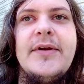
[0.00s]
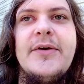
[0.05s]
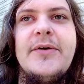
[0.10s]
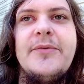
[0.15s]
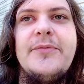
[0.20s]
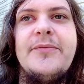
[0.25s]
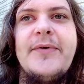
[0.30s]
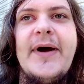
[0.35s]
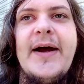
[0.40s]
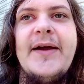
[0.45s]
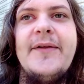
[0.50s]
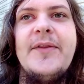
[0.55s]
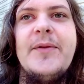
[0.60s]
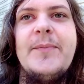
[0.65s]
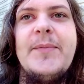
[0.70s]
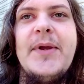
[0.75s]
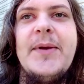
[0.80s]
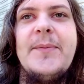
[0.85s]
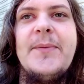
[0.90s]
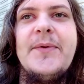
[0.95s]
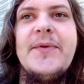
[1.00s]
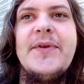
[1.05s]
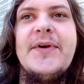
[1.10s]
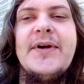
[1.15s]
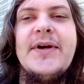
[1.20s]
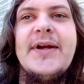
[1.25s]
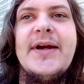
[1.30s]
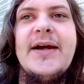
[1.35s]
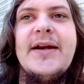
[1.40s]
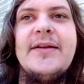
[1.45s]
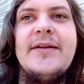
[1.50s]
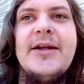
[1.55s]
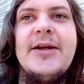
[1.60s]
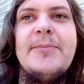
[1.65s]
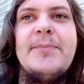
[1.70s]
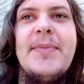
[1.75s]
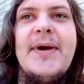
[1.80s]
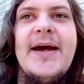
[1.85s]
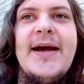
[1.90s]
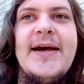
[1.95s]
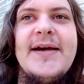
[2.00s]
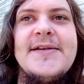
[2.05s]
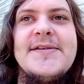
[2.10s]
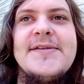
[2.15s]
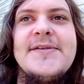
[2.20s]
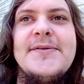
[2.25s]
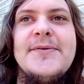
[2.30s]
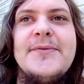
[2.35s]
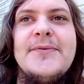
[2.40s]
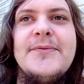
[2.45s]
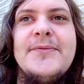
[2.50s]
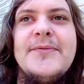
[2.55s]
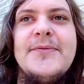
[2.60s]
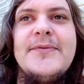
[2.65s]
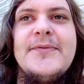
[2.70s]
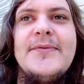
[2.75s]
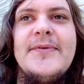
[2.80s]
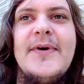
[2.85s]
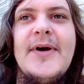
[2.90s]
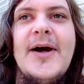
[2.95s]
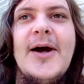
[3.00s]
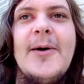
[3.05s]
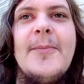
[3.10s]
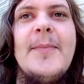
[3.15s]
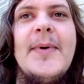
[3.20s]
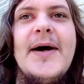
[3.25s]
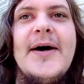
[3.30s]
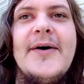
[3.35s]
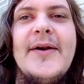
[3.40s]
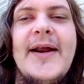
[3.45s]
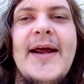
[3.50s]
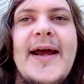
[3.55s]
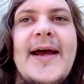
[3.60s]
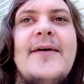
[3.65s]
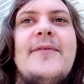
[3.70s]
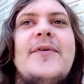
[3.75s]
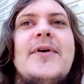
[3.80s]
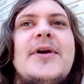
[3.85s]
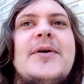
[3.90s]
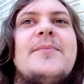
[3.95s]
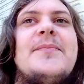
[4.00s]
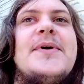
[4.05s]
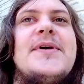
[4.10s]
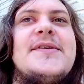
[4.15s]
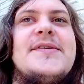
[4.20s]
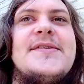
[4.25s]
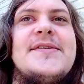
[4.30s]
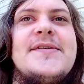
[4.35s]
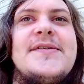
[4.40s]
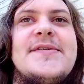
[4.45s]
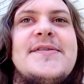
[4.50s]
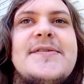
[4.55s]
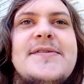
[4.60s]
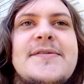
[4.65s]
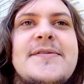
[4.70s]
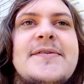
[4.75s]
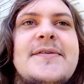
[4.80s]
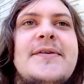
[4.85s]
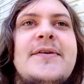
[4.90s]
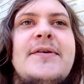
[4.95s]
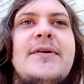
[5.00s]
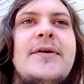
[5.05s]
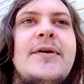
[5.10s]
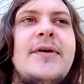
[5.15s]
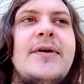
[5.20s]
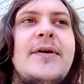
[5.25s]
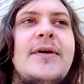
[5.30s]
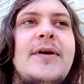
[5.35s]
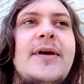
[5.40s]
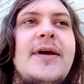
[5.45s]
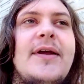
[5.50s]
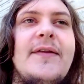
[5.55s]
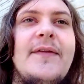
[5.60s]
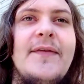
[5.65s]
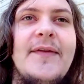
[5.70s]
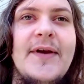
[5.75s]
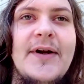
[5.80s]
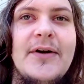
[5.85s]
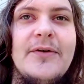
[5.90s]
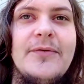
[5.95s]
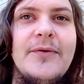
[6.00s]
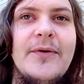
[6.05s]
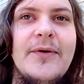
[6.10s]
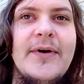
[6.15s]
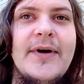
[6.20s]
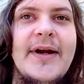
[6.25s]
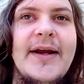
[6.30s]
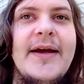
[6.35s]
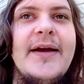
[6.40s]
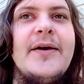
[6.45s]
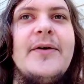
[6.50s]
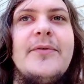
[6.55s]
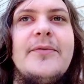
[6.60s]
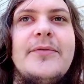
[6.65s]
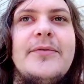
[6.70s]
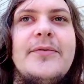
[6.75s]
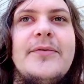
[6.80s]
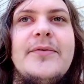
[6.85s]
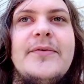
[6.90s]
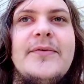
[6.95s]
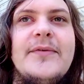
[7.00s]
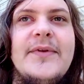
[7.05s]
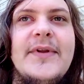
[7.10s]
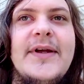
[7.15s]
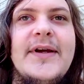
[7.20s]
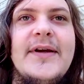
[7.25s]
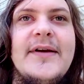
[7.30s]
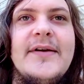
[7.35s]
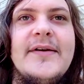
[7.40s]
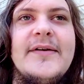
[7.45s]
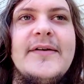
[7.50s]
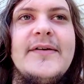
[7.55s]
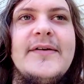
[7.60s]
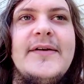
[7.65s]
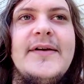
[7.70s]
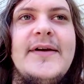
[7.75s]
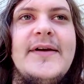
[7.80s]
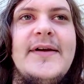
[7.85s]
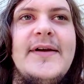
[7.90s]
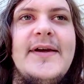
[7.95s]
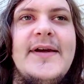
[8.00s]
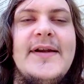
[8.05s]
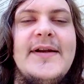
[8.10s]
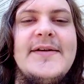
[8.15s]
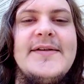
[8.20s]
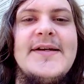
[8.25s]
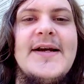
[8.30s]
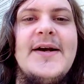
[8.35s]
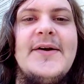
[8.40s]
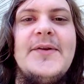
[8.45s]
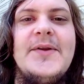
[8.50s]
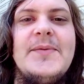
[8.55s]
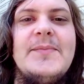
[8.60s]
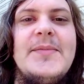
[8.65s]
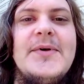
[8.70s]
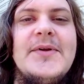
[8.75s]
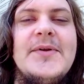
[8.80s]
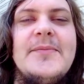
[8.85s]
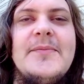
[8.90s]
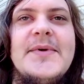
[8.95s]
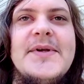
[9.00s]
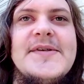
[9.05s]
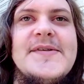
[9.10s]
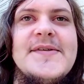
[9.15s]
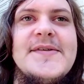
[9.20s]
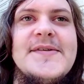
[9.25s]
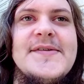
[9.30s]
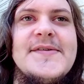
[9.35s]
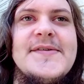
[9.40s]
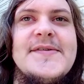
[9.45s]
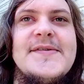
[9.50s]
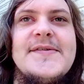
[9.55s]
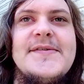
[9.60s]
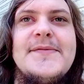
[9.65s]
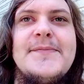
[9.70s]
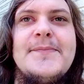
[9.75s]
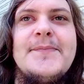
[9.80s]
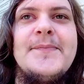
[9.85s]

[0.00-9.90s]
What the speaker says: find the people that are kind of like passive about having a business and therefore have like an entirely built business.